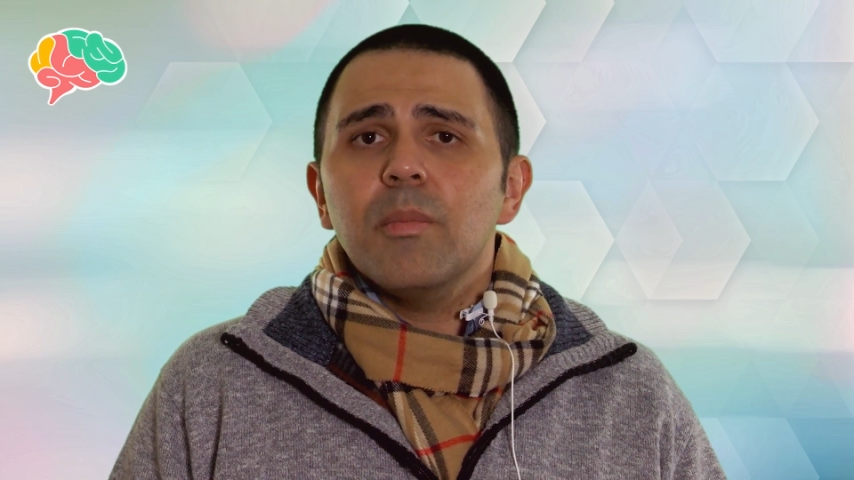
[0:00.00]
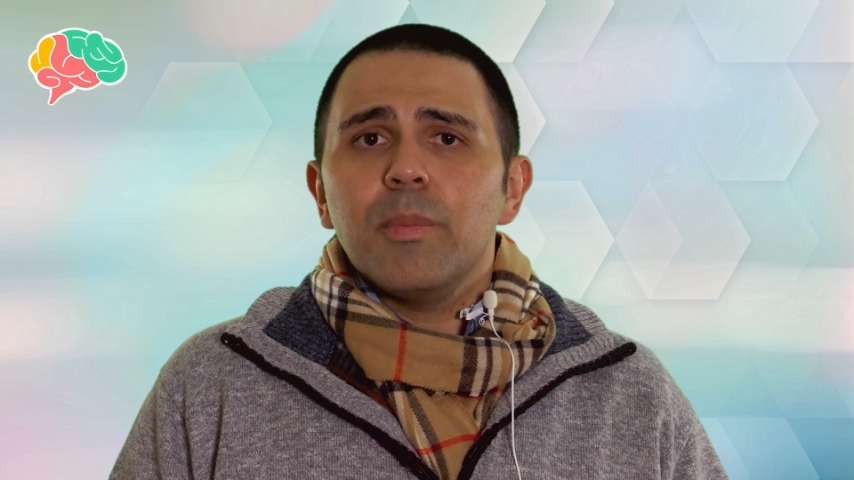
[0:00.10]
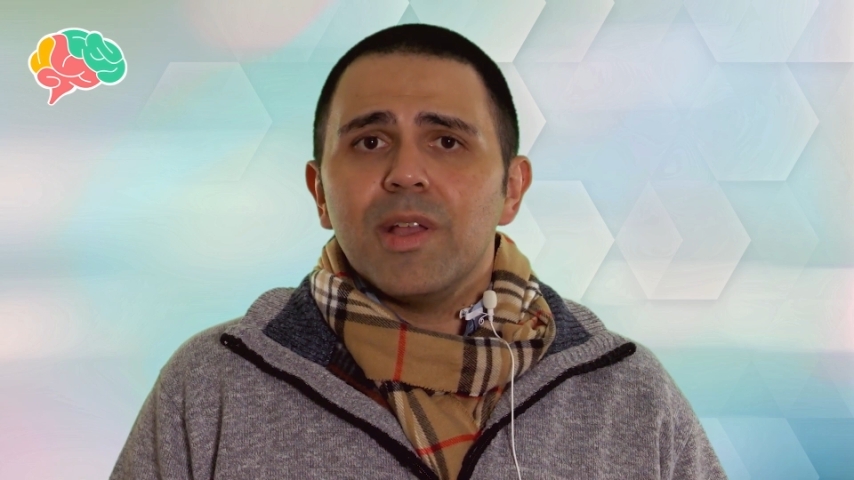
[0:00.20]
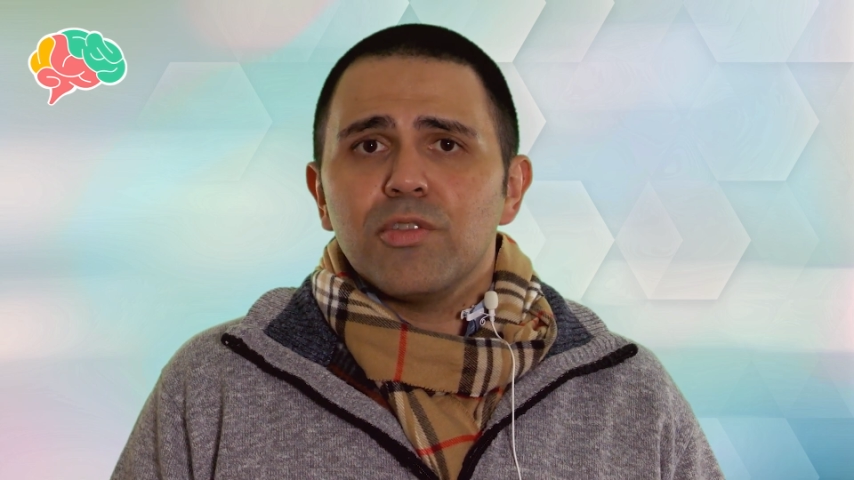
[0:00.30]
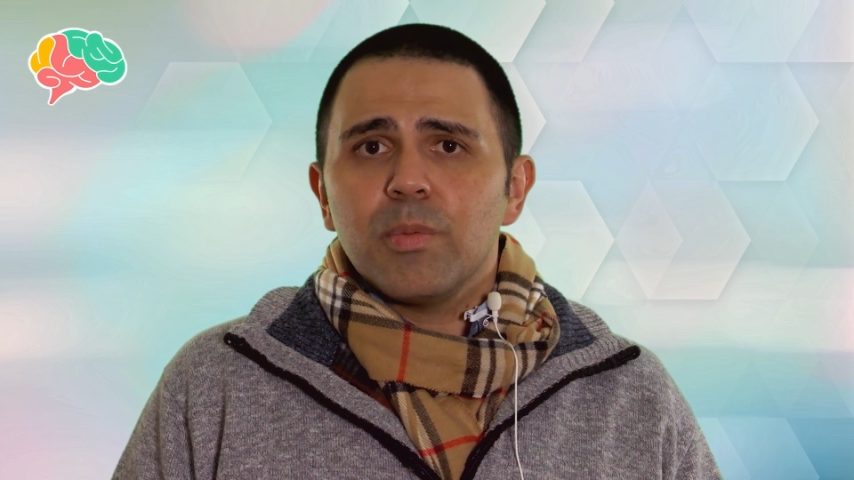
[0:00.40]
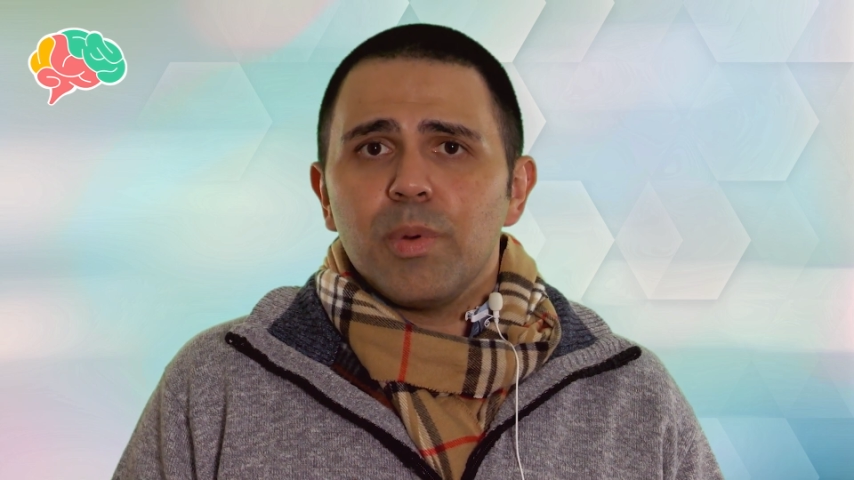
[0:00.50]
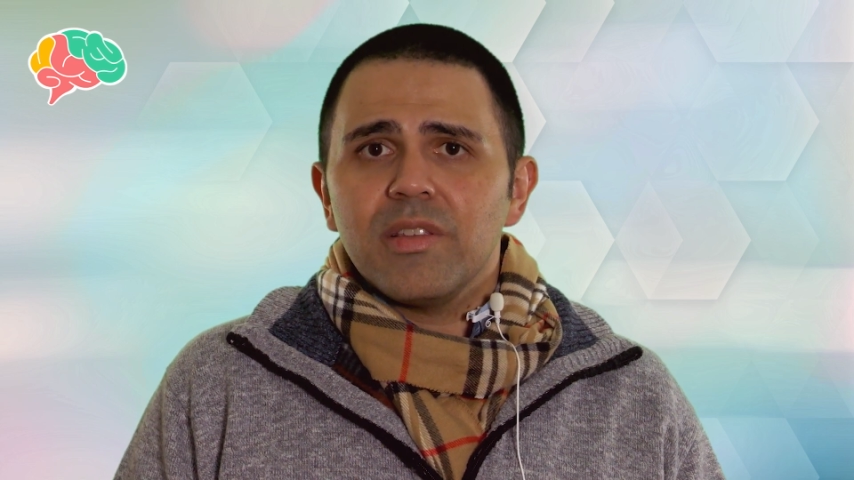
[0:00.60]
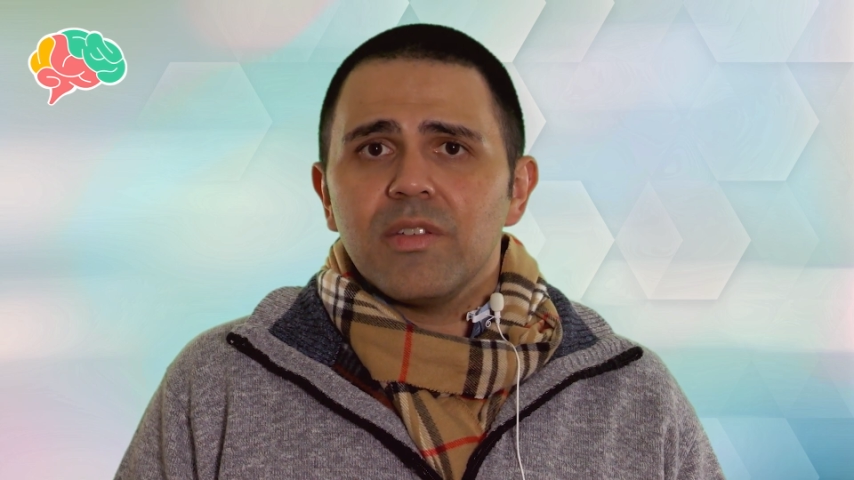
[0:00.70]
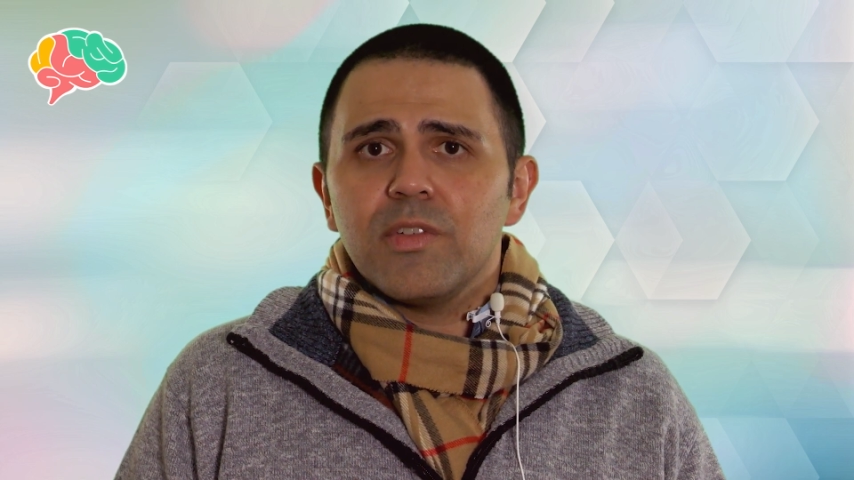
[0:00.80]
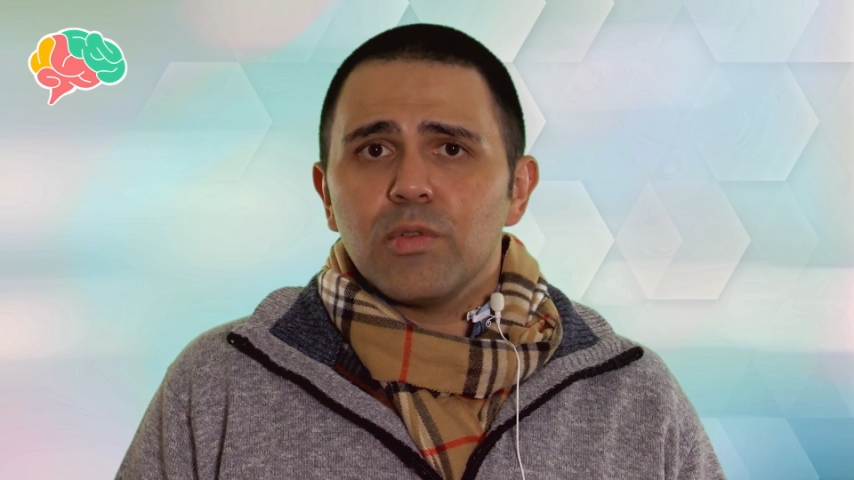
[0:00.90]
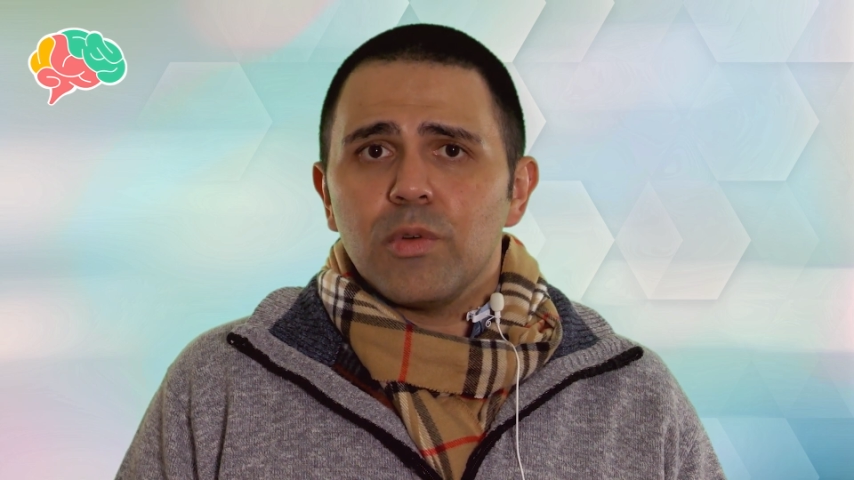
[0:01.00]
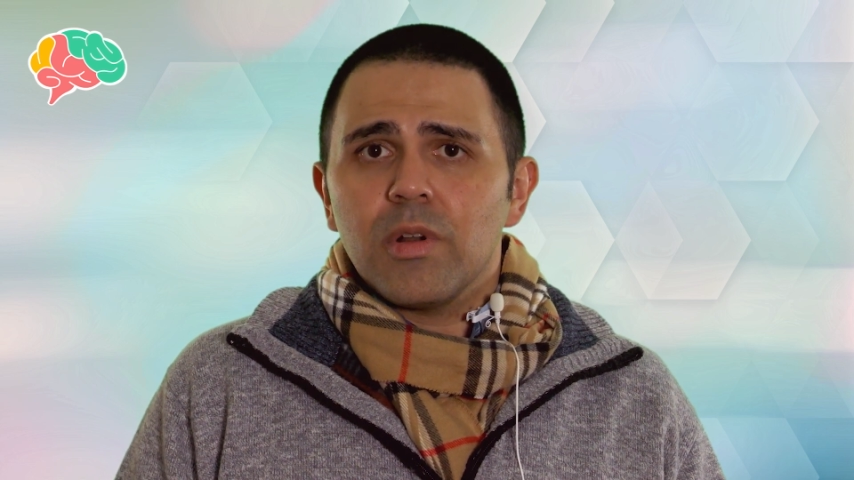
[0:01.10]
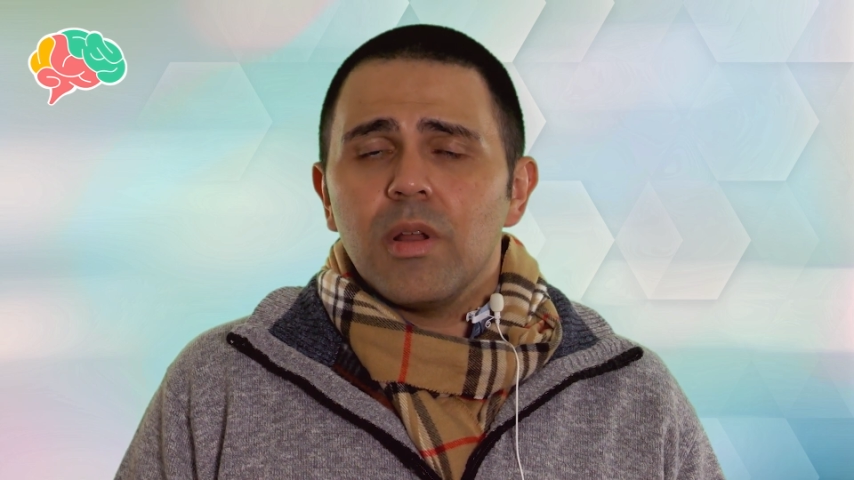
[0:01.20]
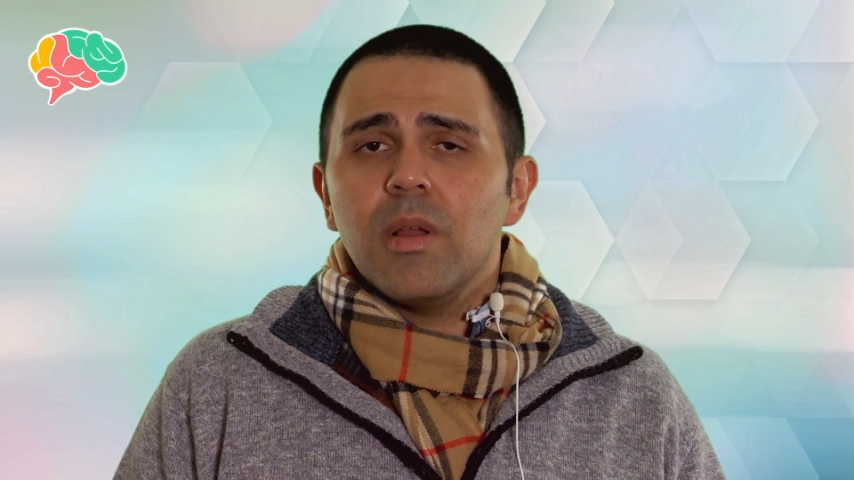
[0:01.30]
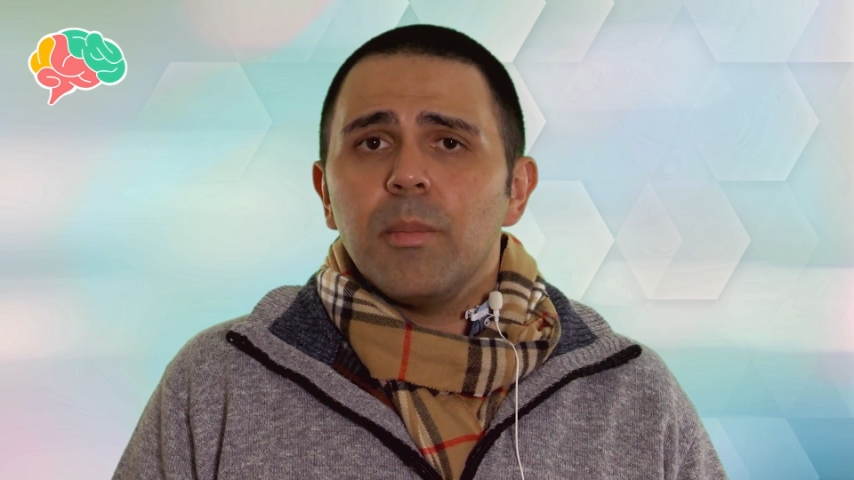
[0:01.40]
major depressive disorder,